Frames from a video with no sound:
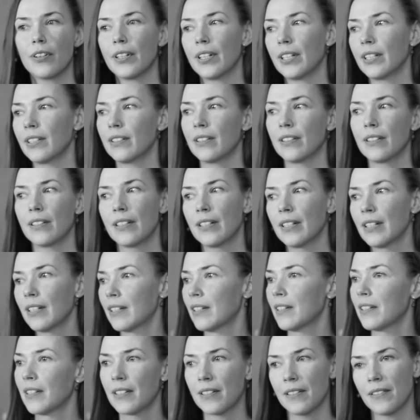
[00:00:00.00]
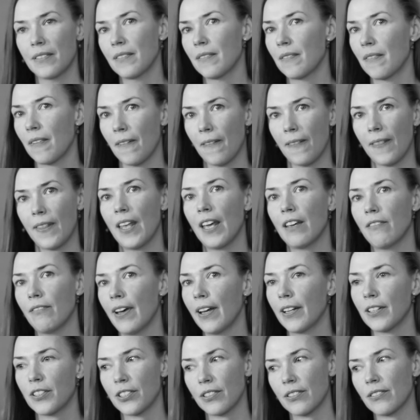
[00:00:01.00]
And yeah,
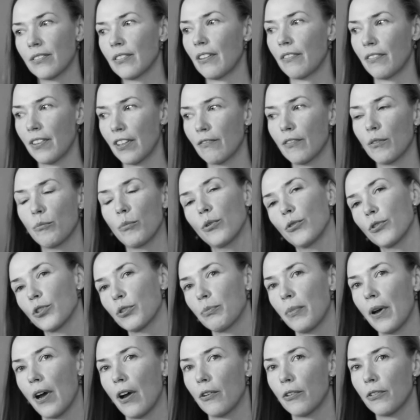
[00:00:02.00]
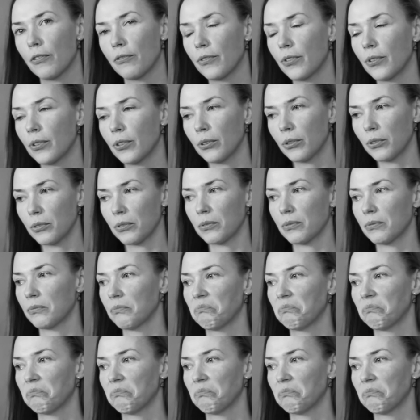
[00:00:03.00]
that's, I think, the most powerful